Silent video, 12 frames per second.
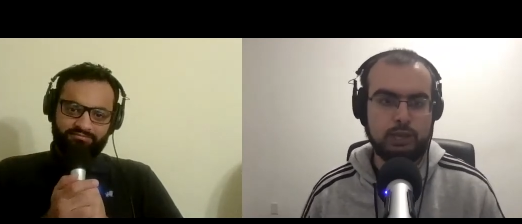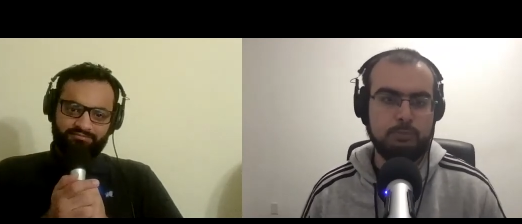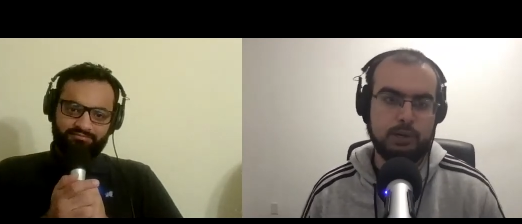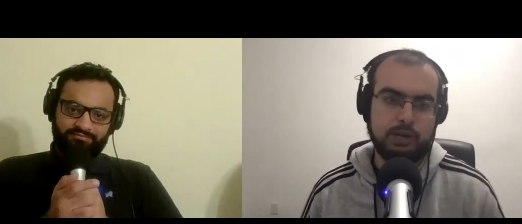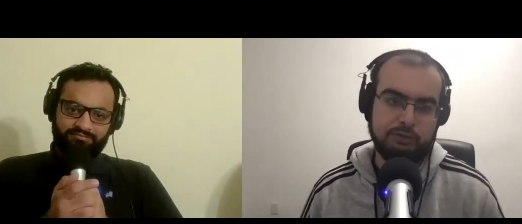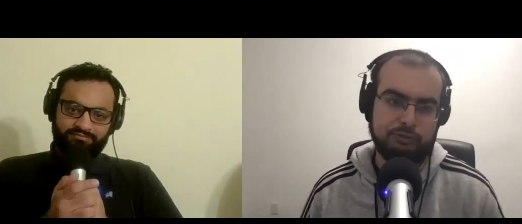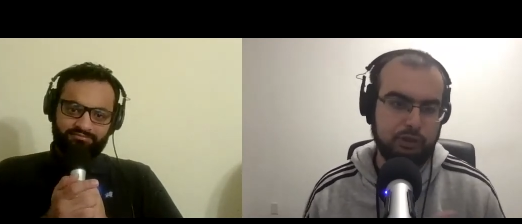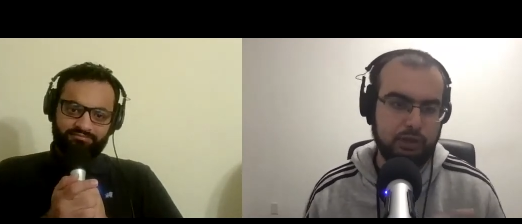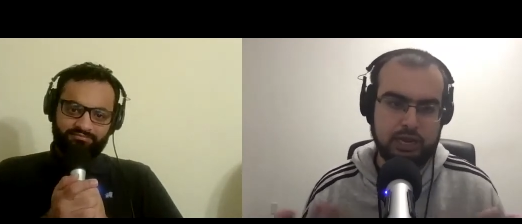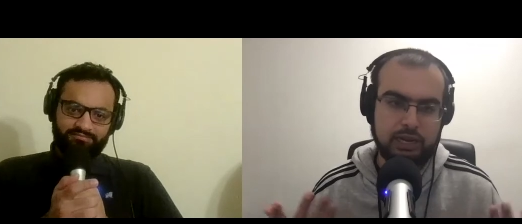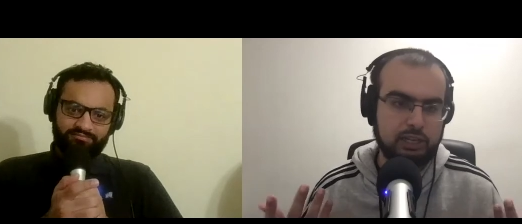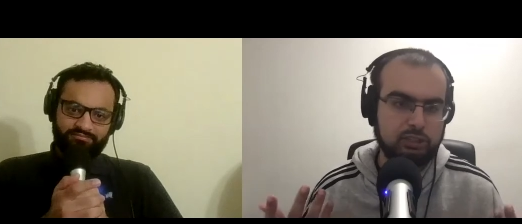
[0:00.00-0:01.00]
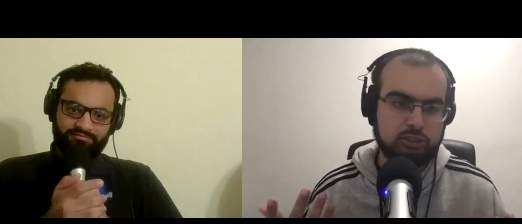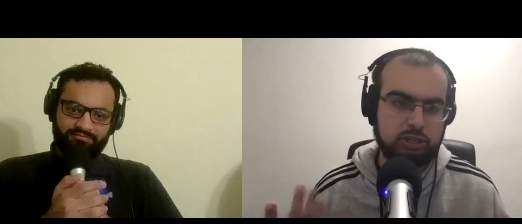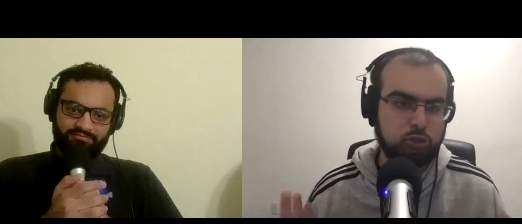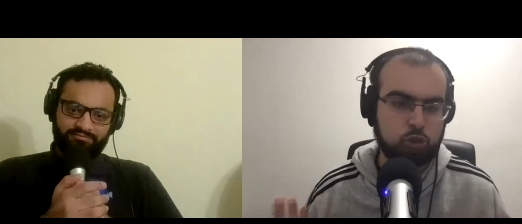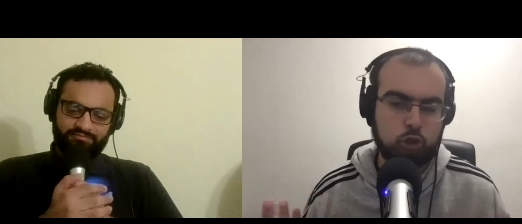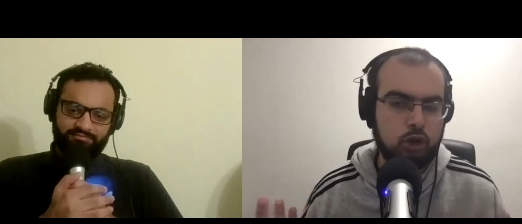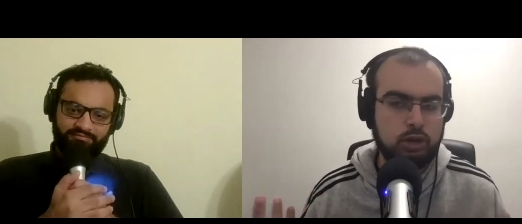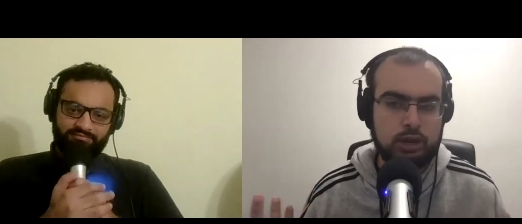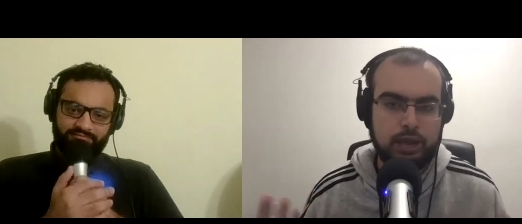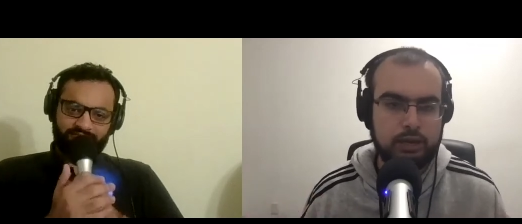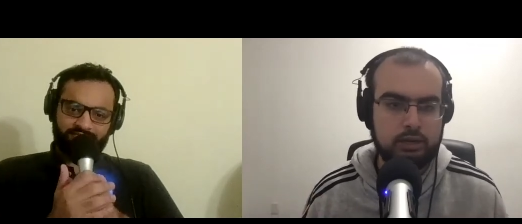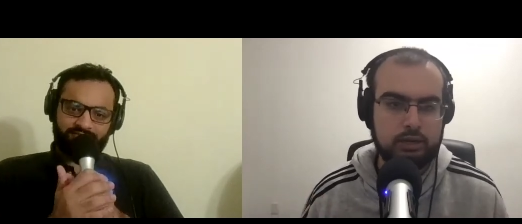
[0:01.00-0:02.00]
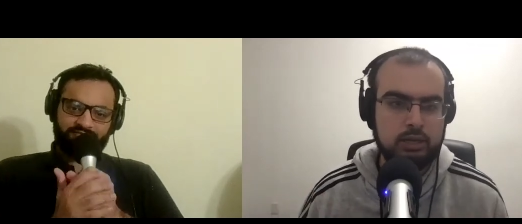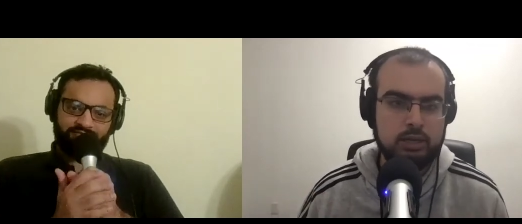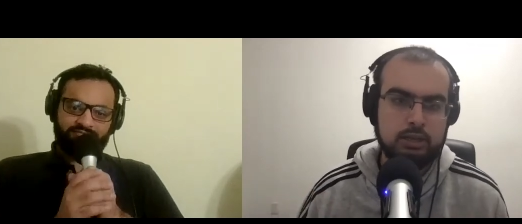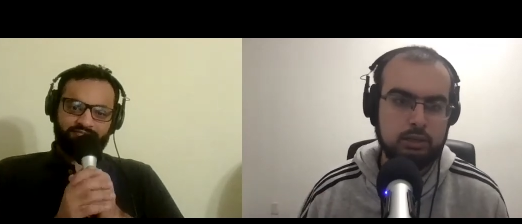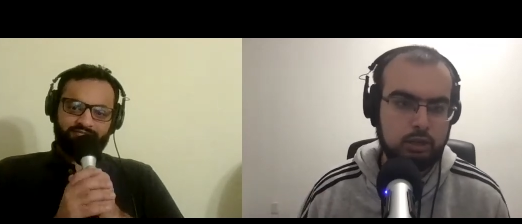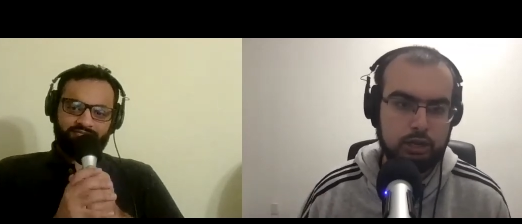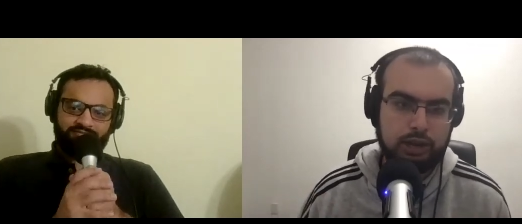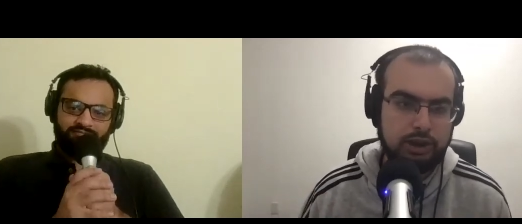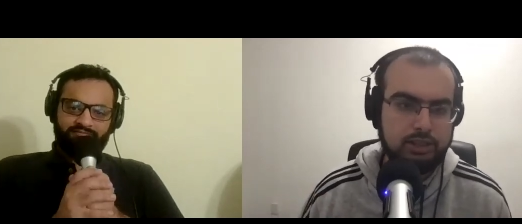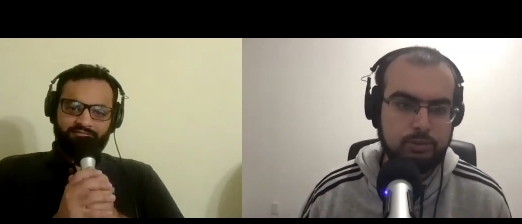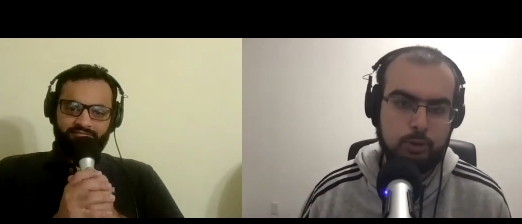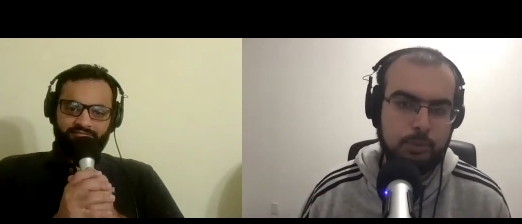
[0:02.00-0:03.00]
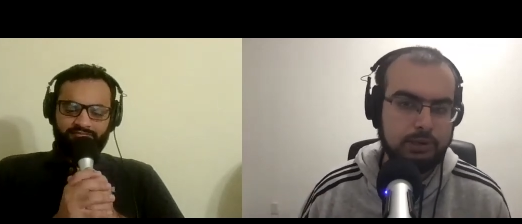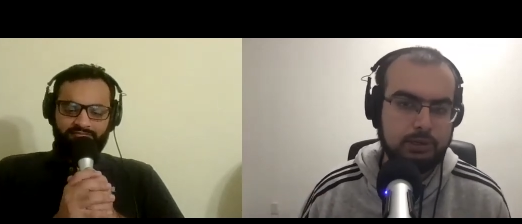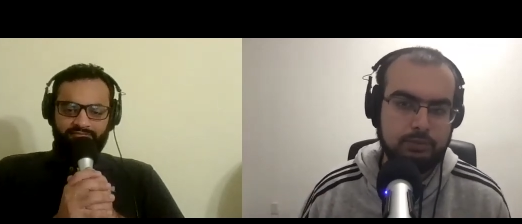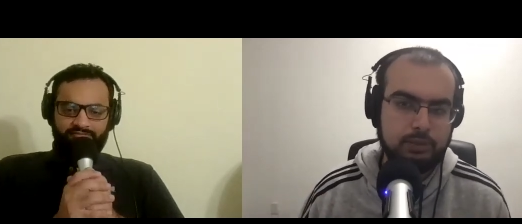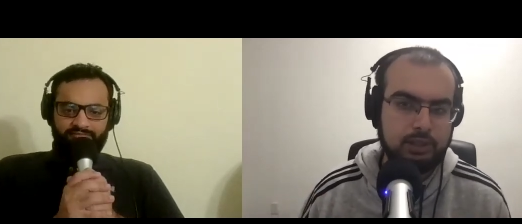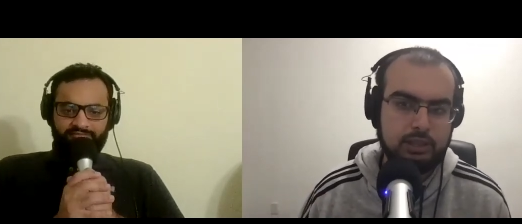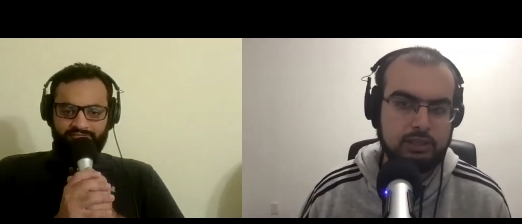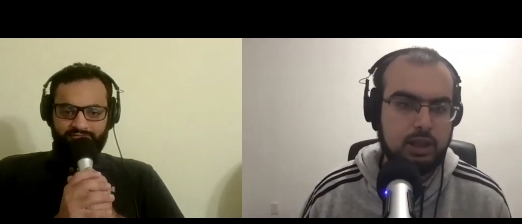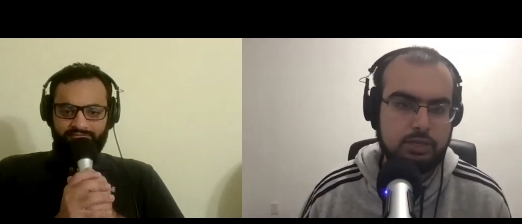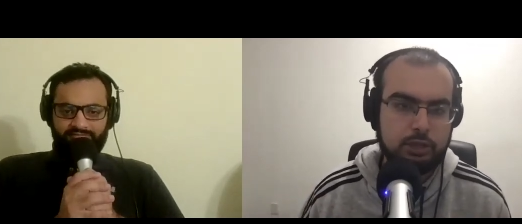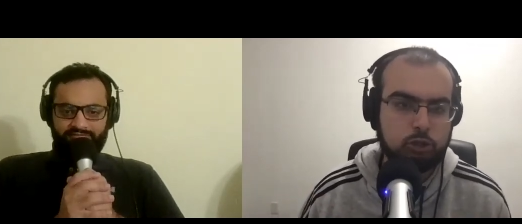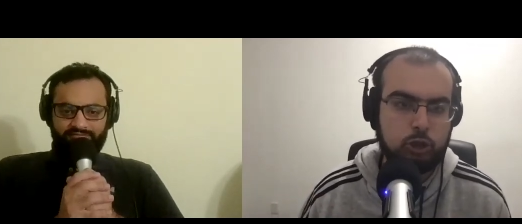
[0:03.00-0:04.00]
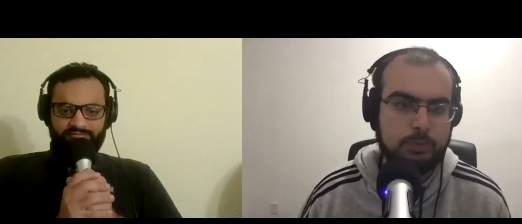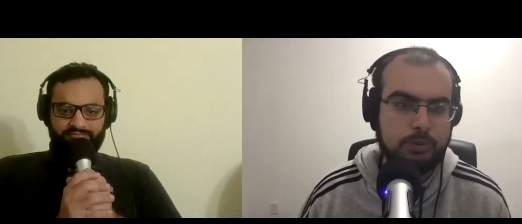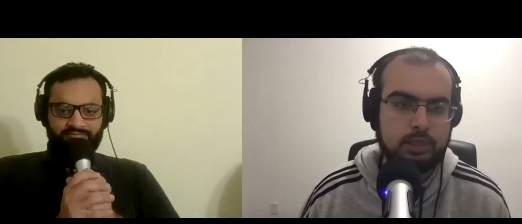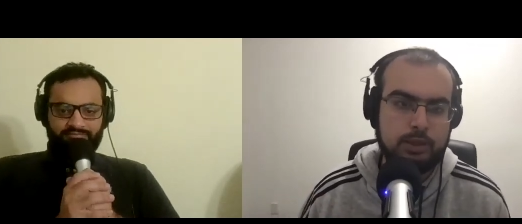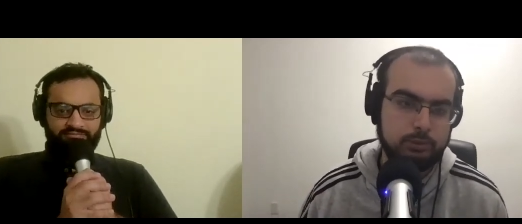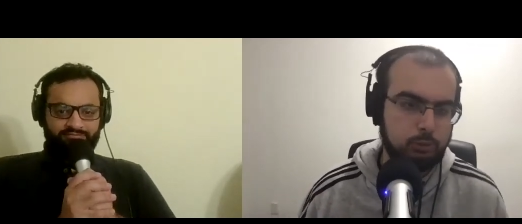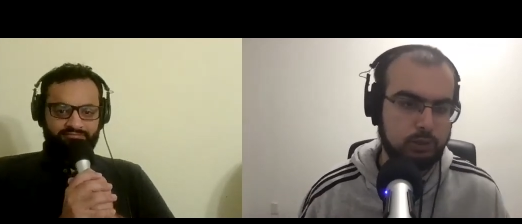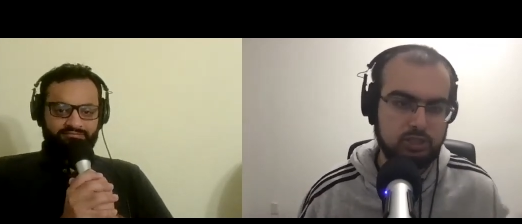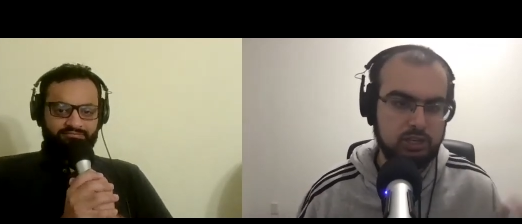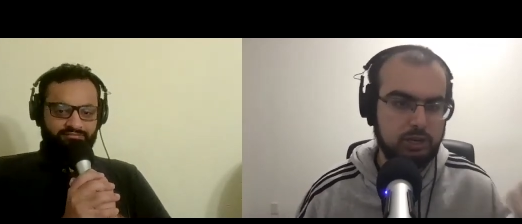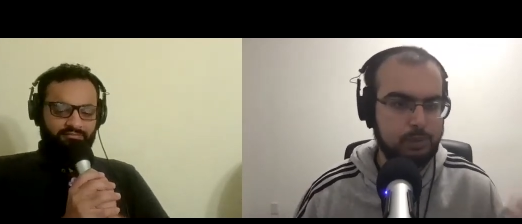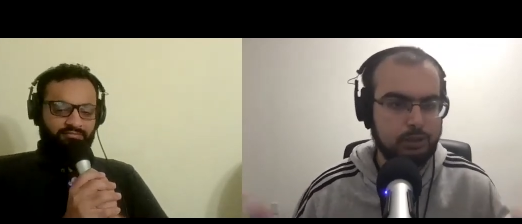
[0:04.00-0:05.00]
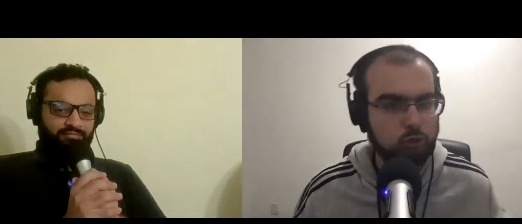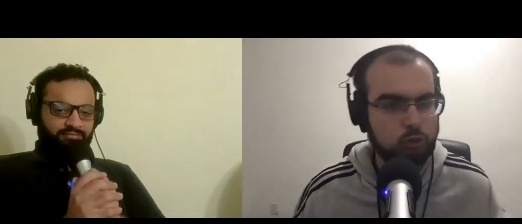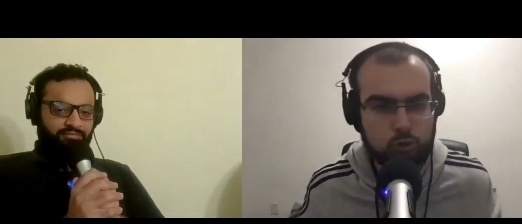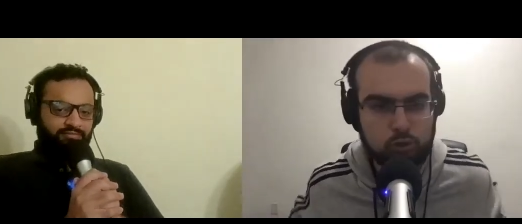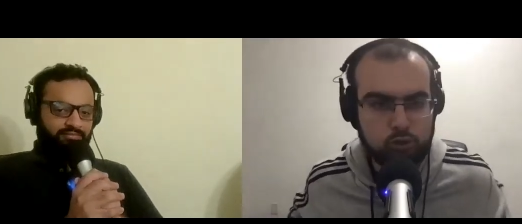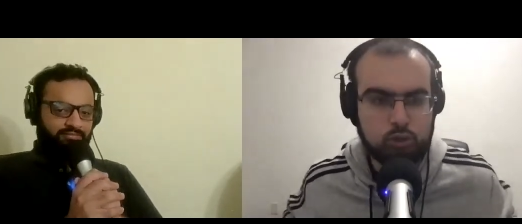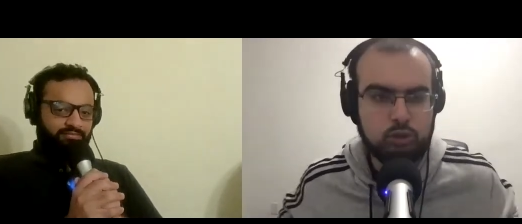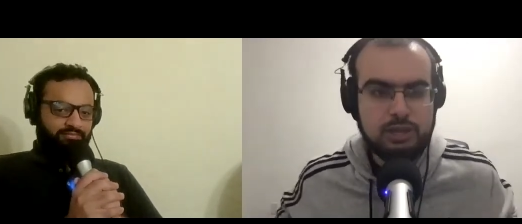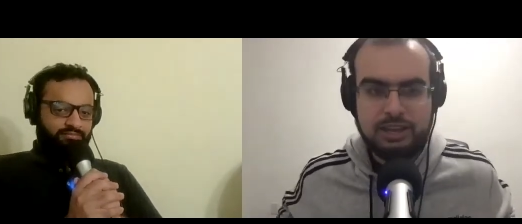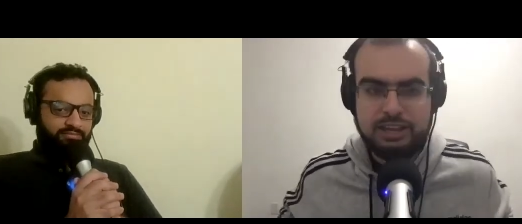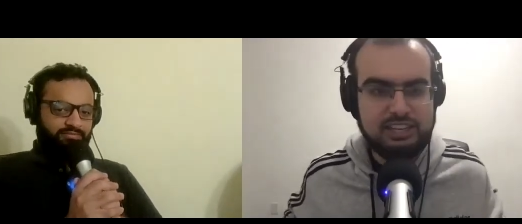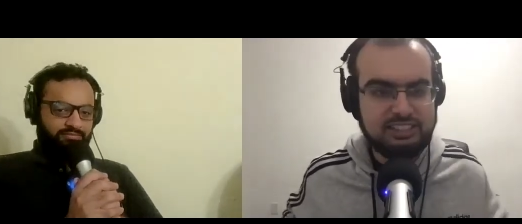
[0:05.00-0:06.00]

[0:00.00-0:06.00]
Speaker 1: But if England starts strong and uh, carry the momentum, then there's nothing stopping them, especially Ben Stokes. So he's the